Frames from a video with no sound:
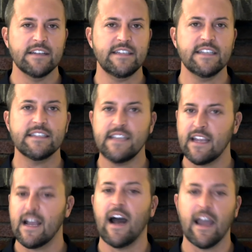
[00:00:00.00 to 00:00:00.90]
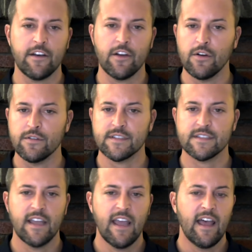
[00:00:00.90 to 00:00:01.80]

dizzying high notes.